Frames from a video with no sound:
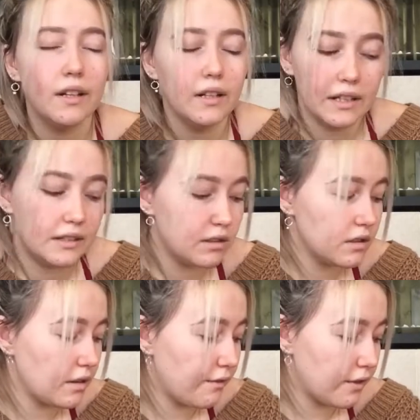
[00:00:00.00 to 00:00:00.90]
He's
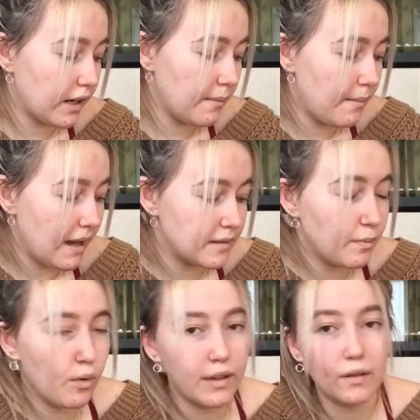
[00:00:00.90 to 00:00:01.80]
just the freaking best
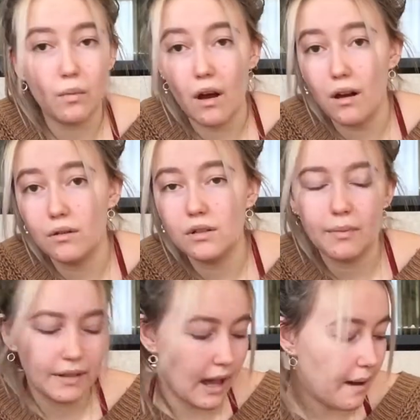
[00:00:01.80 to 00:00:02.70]
boy in the world,
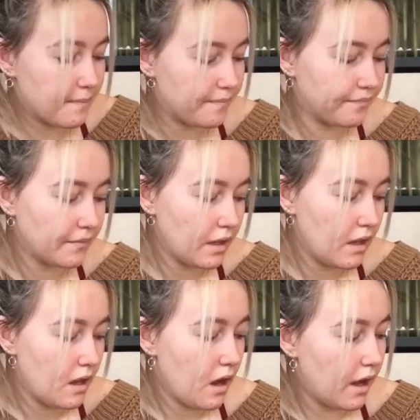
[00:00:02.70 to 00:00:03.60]
but yeah.
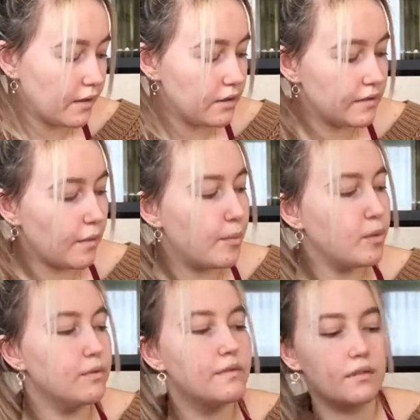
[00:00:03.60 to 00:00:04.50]
I got this from
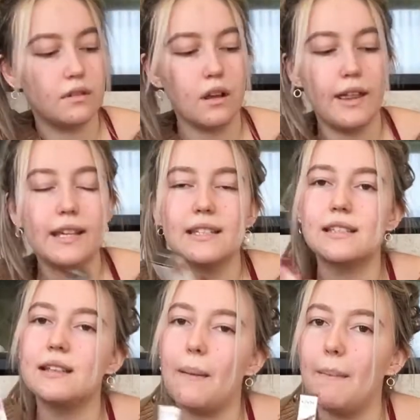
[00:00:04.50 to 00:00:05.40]
Boots. I think it's
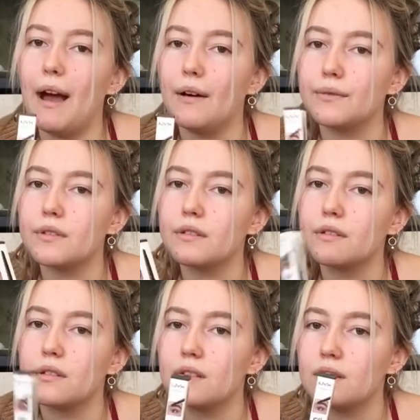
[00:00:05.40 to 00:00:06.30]
£10.
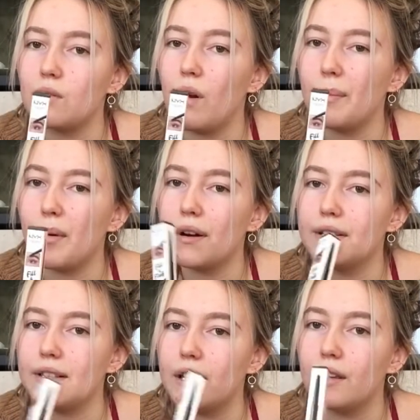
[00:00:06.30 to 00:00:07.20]
It's quite
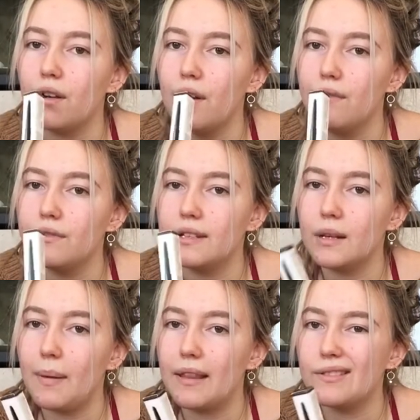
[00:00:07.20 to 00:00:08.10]
pricey for the little
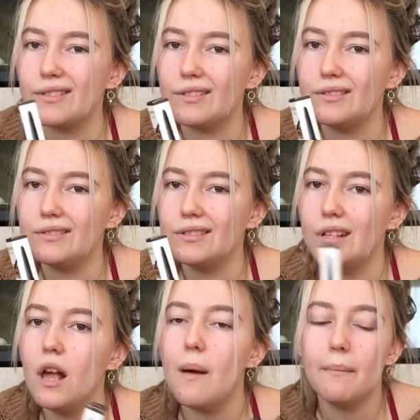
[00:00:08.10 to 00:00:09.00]
pencil.
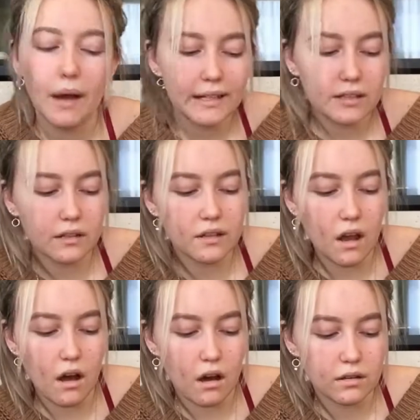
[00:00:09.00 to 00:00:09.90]
But it does
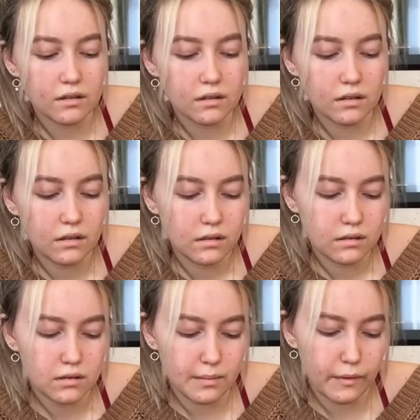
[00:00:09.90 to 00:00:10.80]
last,
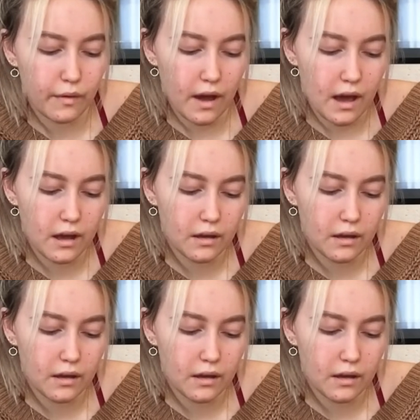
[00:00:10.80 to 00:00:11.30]
to be fair.